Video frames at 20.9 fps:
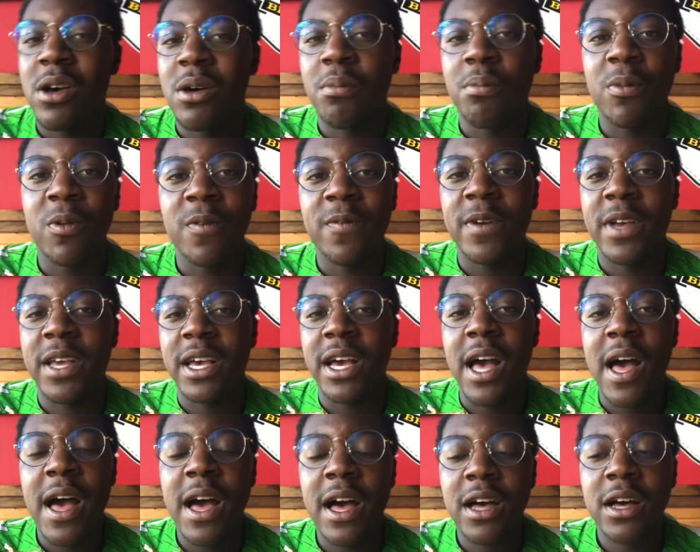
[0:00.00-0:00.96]
moving
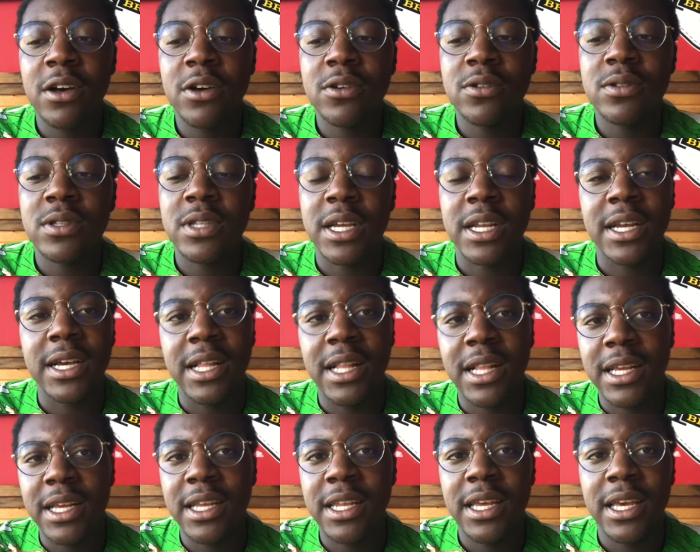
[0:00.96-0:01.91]
out and
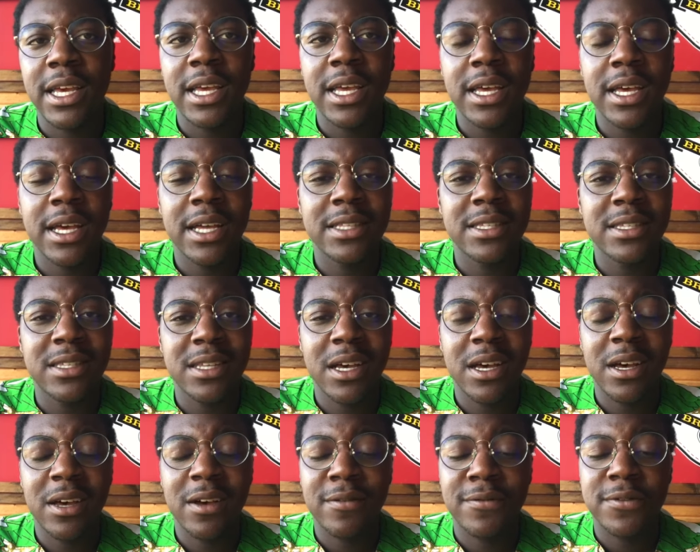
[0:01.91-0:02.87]
cleaning and
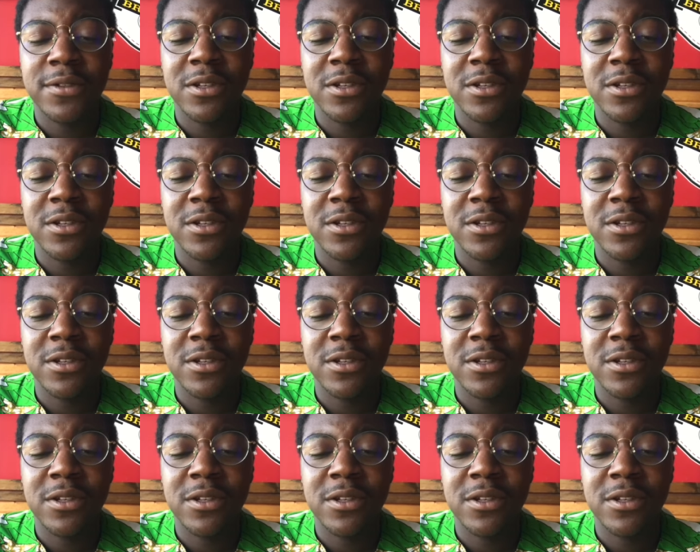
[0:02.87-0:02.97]
stuff.